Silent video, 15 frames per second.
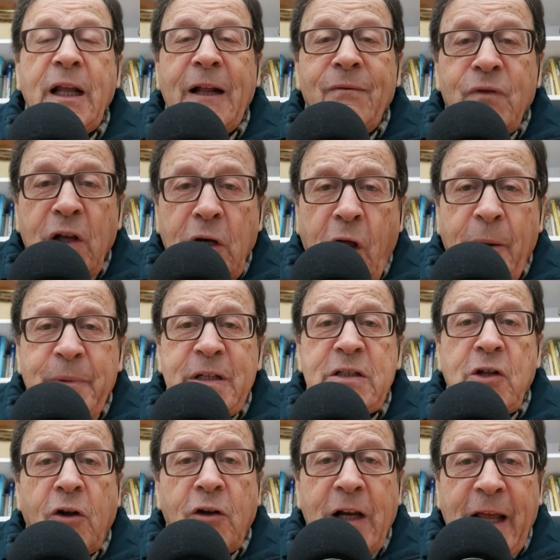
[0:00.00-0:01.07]
And the
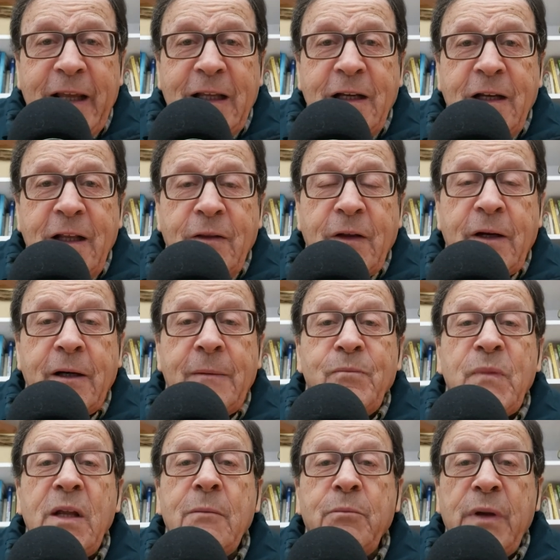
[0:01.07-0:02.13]
lobbies don't like it either
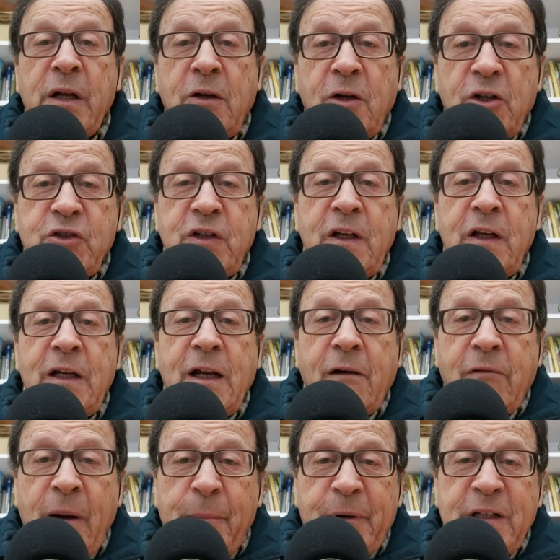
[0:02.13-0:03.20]
because in
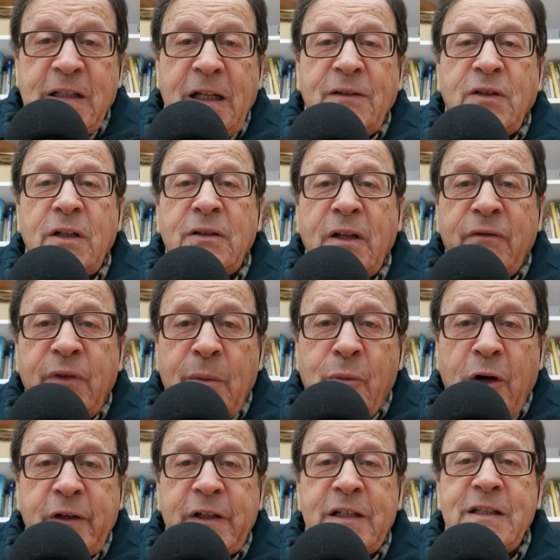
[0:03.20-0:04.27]
a representative
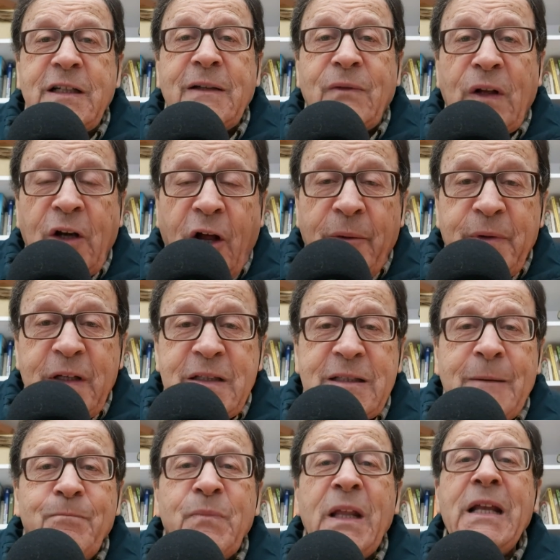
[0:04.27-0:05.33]
democracy, the lobbies